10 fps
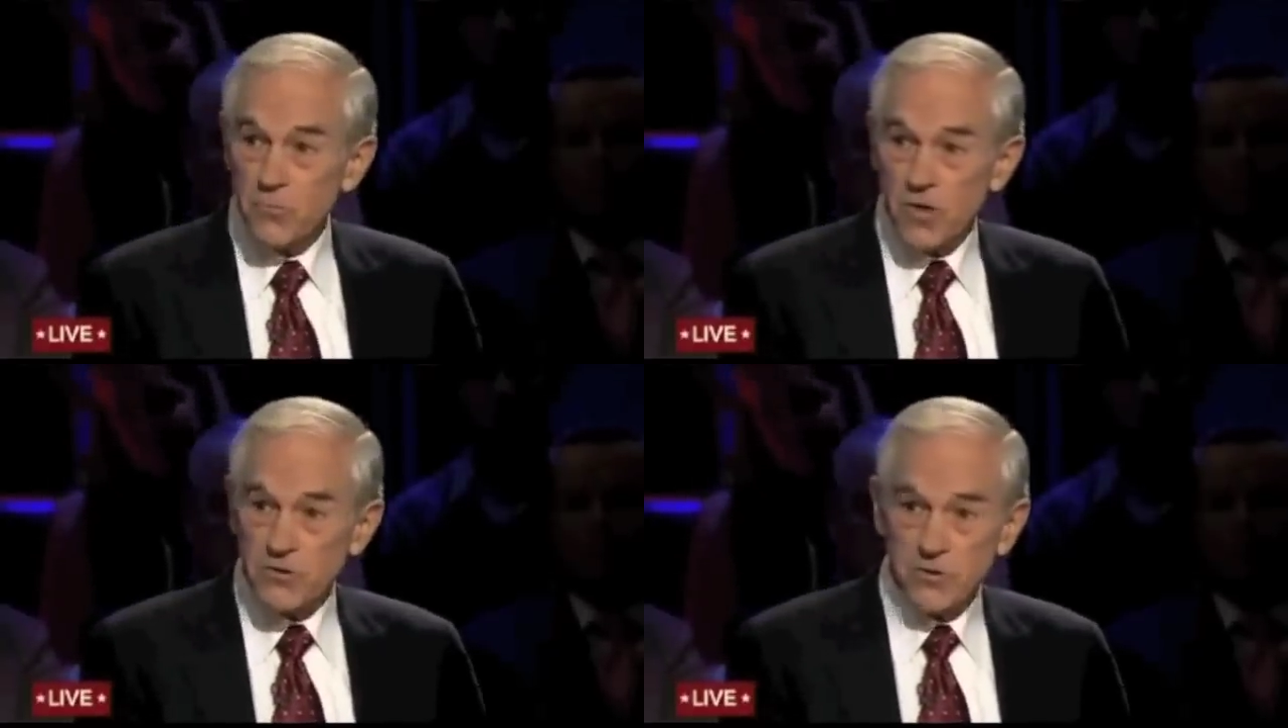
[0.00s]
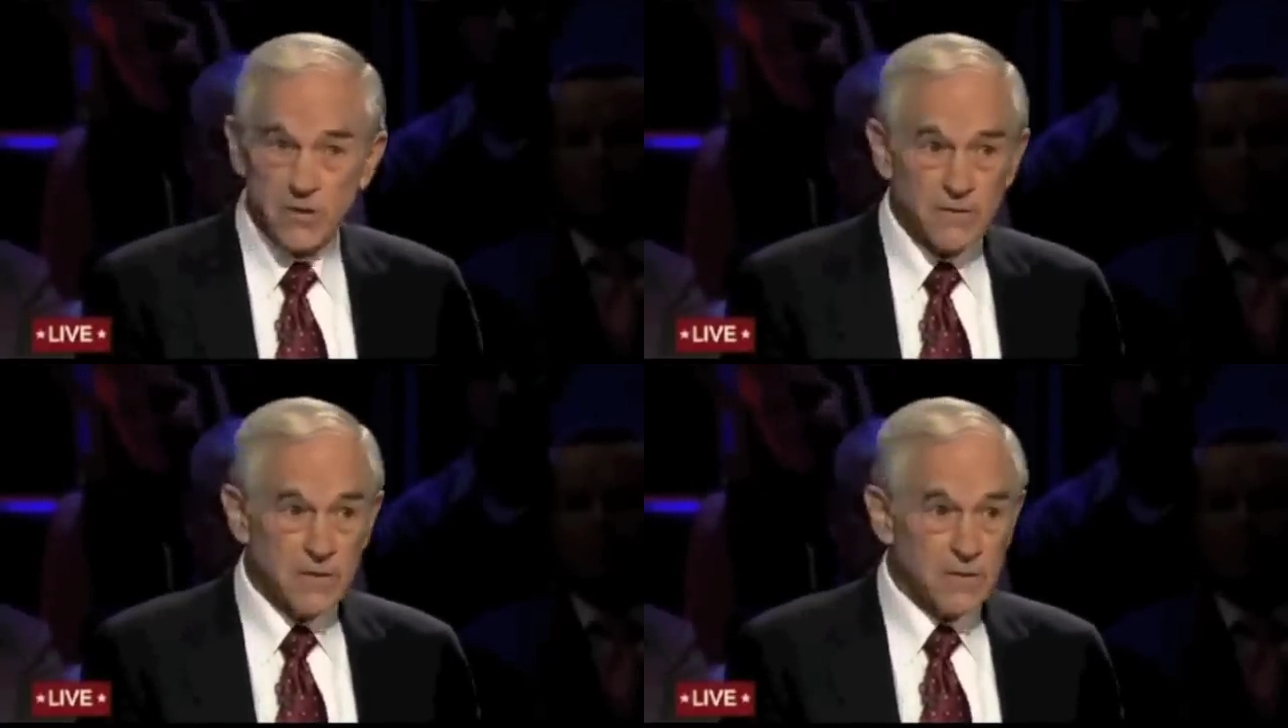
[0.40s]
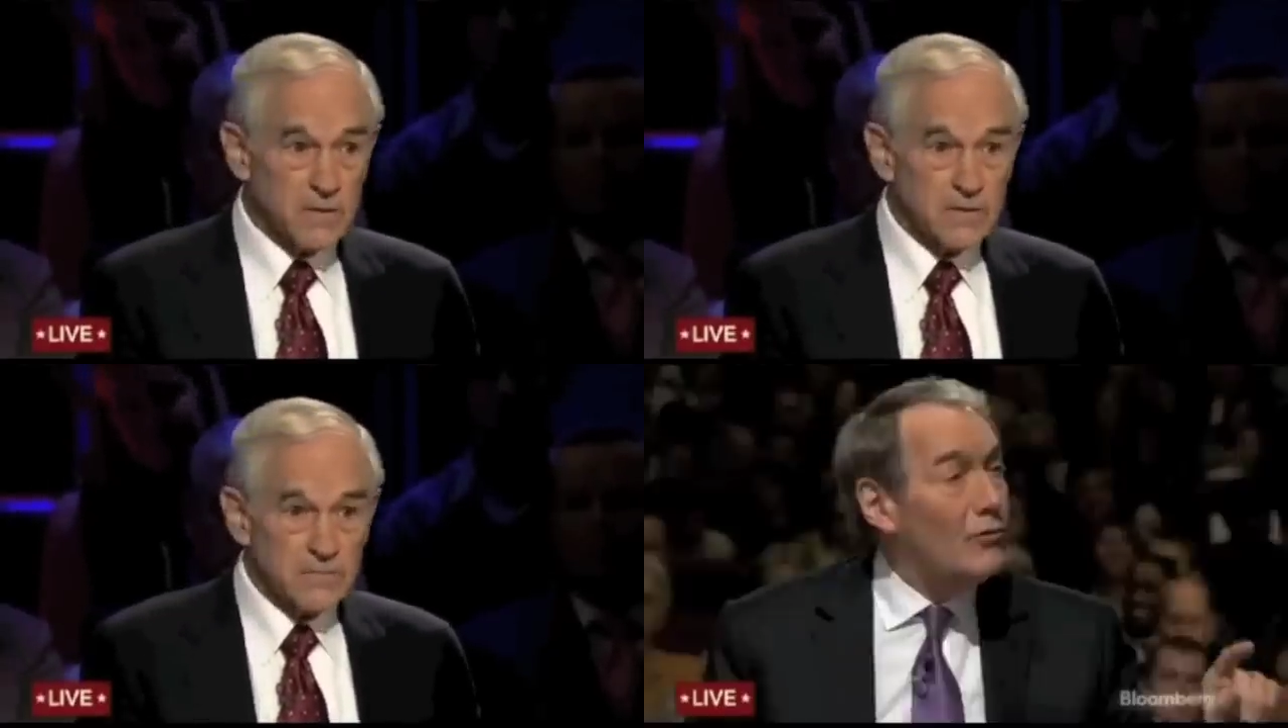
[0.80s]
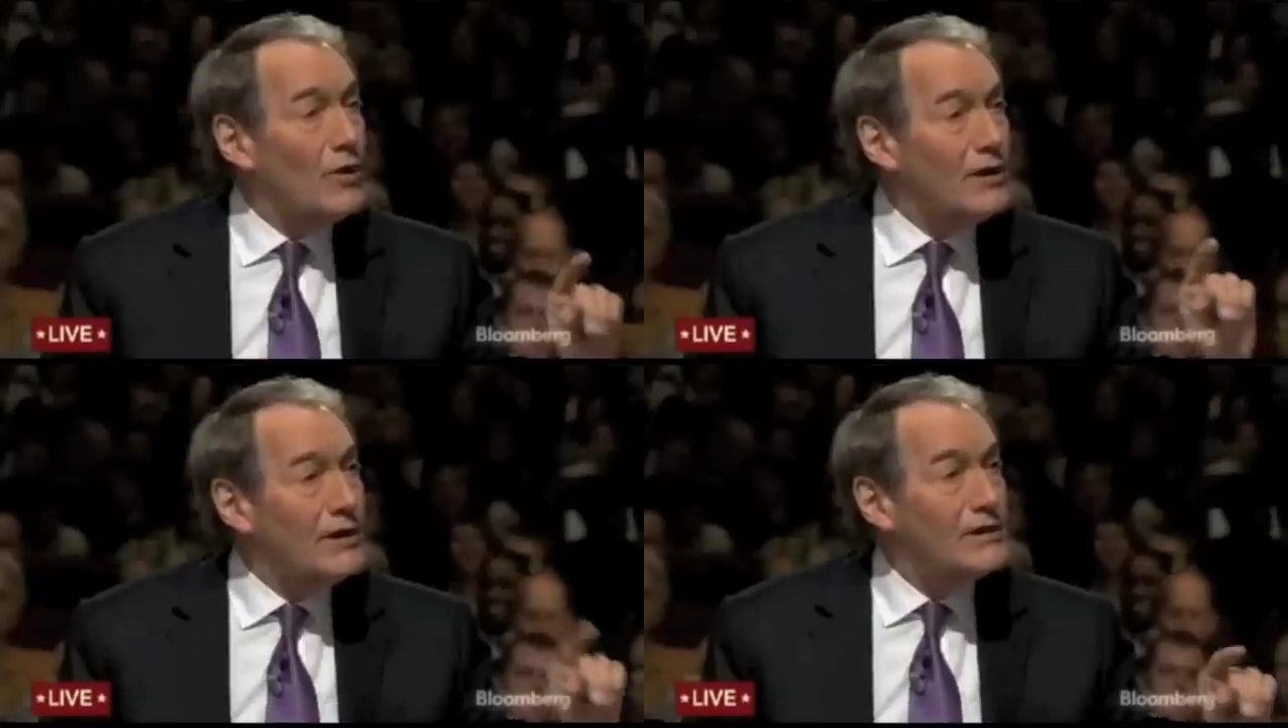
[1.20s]
All right, I want to bring my colleagues. So
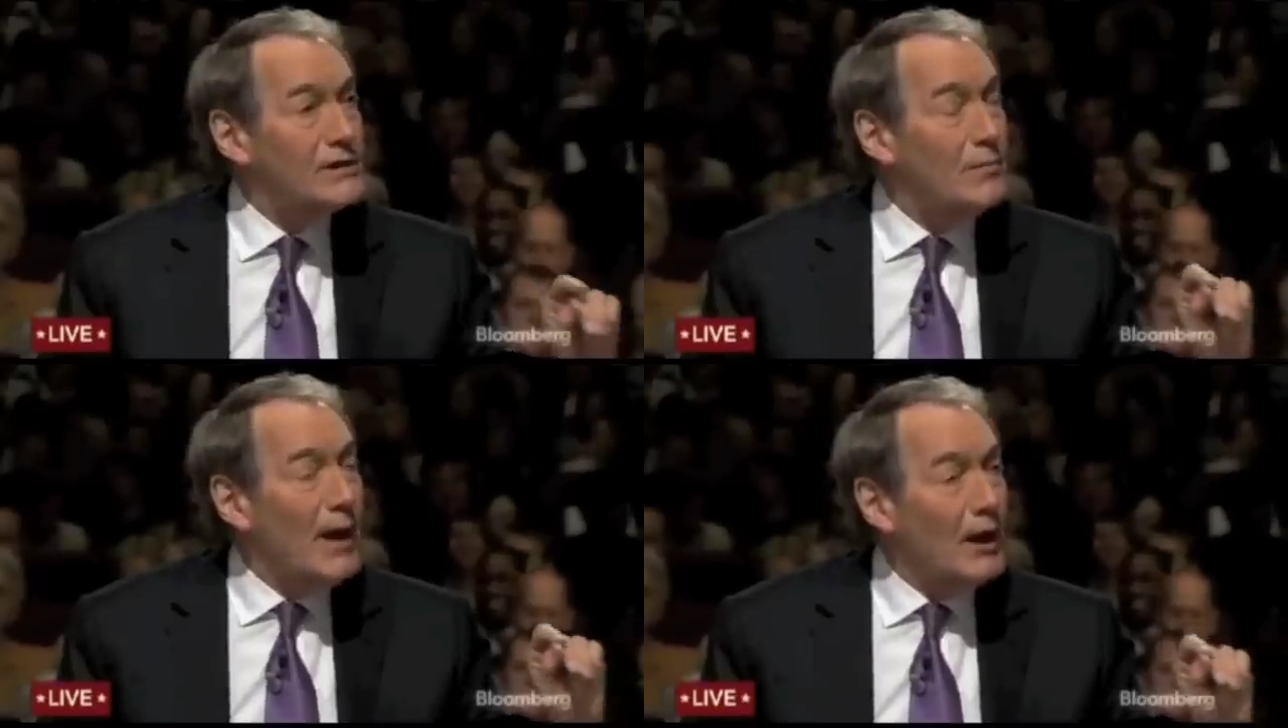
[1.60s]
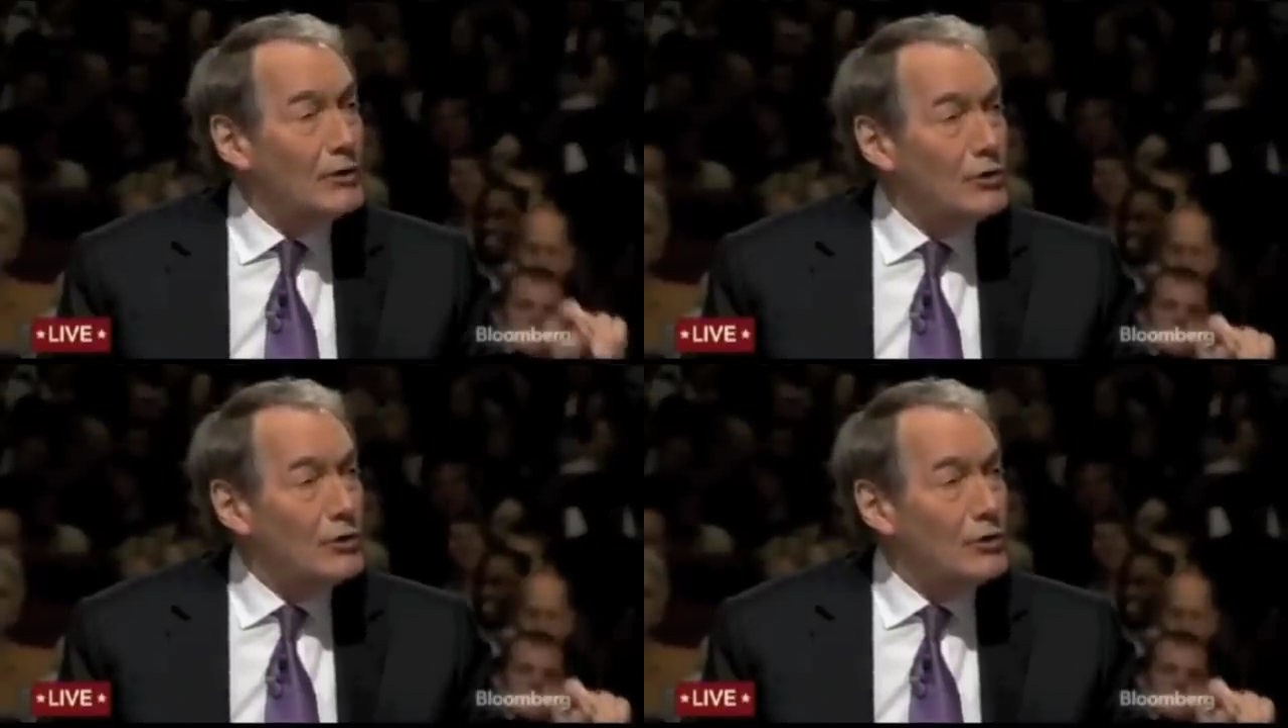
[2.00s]
what it is about